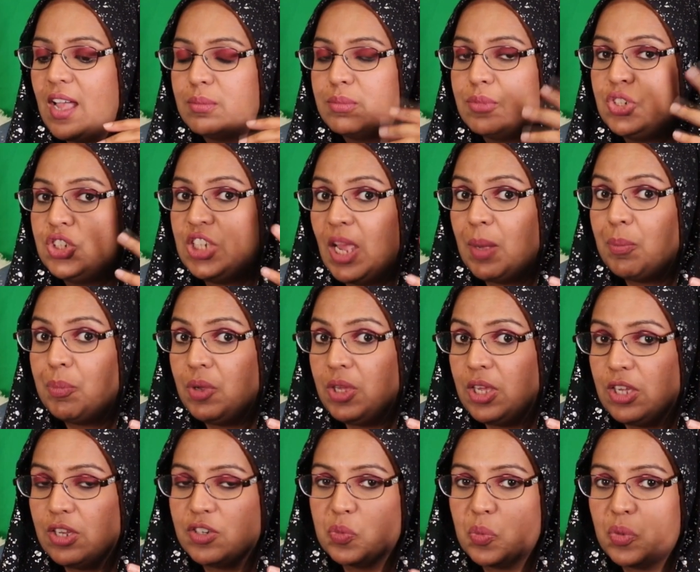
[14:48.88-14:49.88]

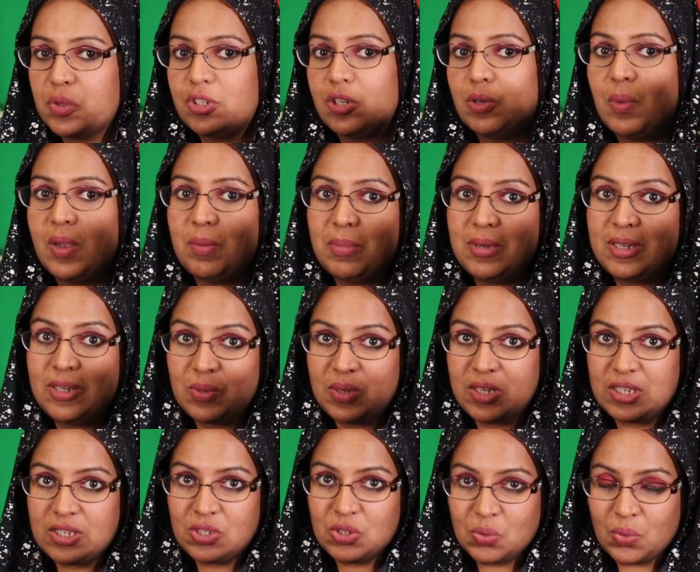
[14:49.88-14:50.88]
Shampooing, you're supposed to wait
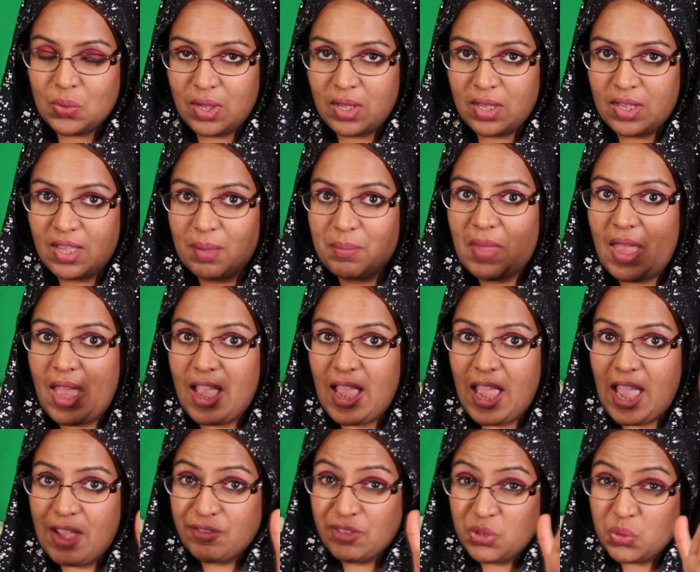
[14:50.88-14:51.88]
between
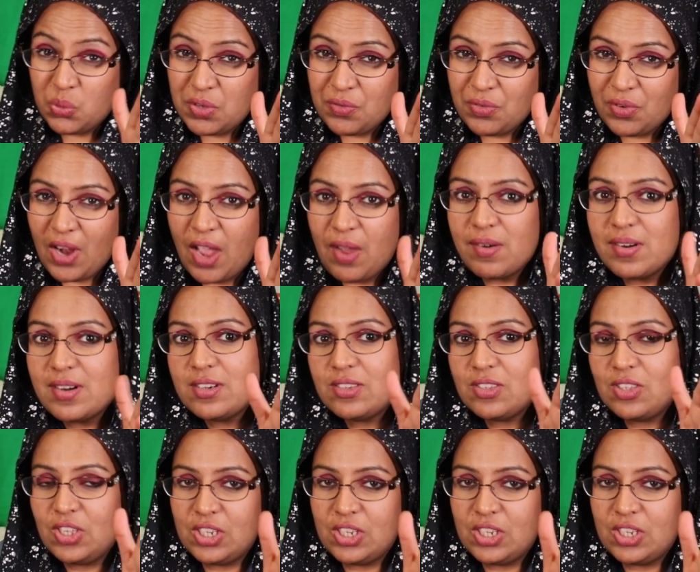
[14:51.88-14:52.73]
after 24 hours.